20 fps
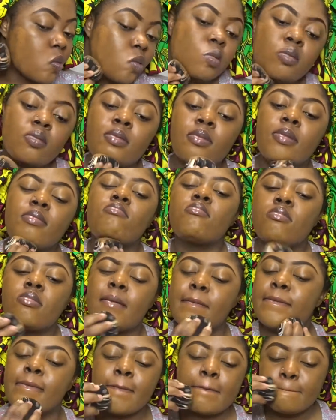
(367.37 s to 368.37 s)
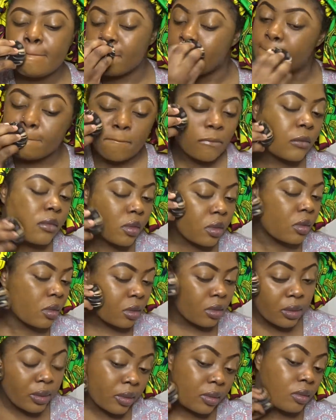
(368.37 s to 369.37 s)
beauty sponge
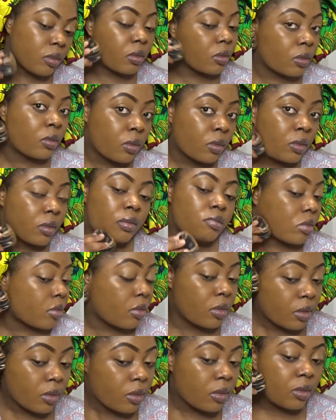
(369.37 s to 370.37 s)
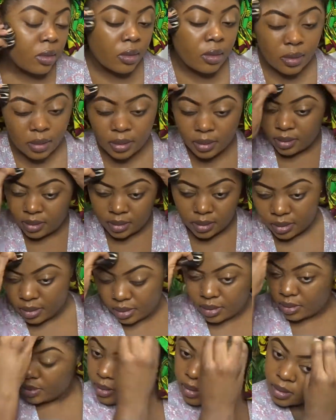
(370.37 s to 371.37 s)
that I picked up from
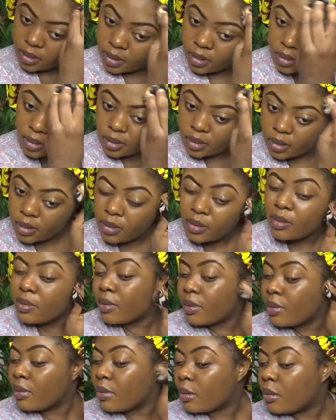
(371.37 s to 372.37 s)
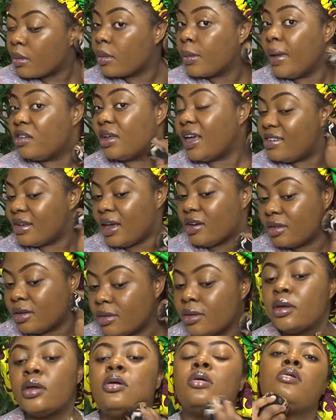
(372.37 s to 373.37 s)
Target. I love
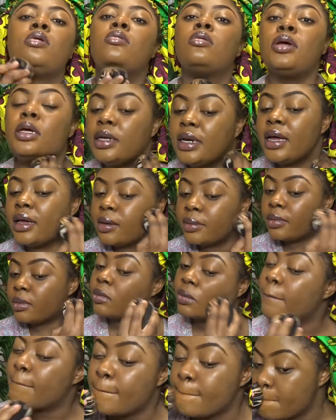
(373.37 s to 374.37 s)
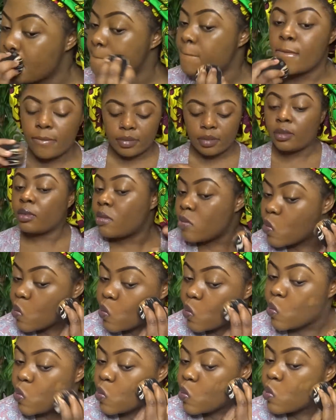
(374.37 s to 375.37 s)
this sponge,
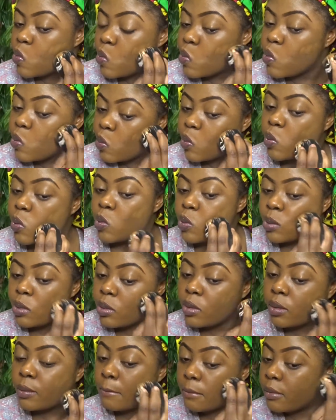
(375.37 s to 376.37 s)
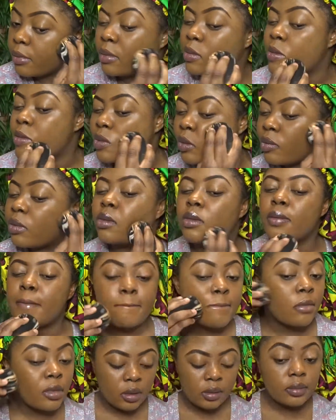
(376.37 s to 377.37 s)
y'all. It's so big. It's
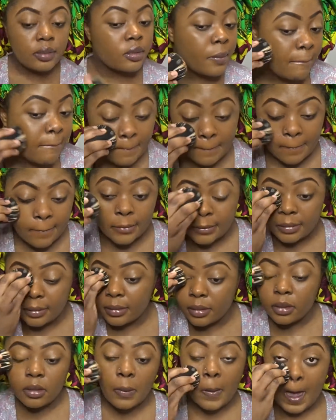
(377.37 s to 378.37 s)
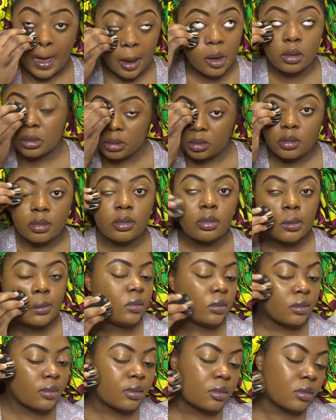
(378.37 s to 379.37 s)
like bigger than your average beauty
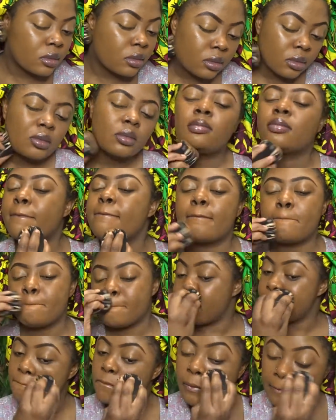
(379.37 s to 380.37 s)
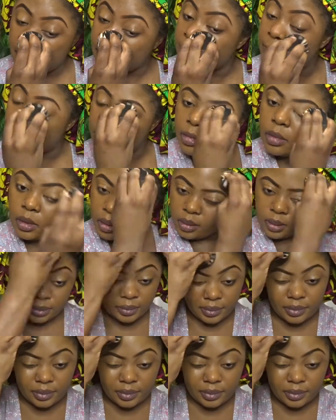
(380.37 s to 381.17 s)
blender, and it gets the job done.